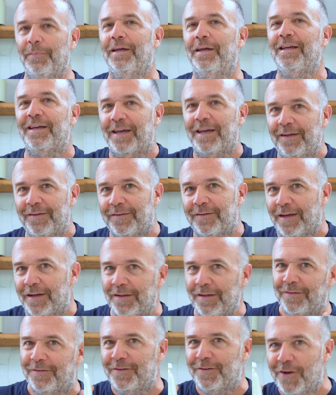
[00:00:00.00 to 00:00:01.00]
In case that
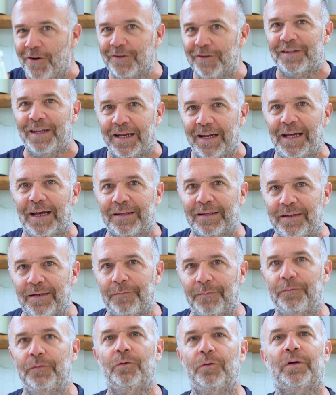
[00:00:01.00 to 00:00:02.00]
it's not that
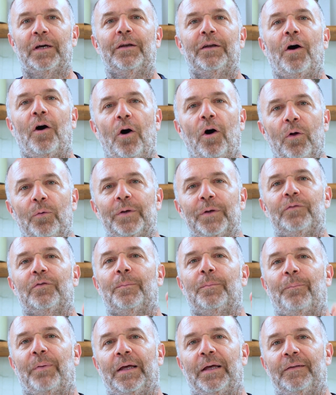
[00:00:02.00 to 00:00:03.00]
active, you can always
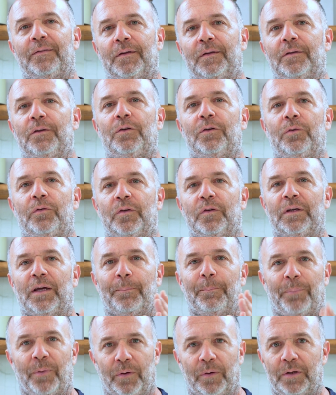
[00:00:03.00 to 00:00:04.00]
replace it using a
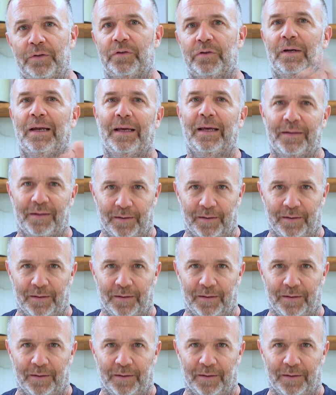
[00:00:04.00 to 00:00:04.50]
pulley like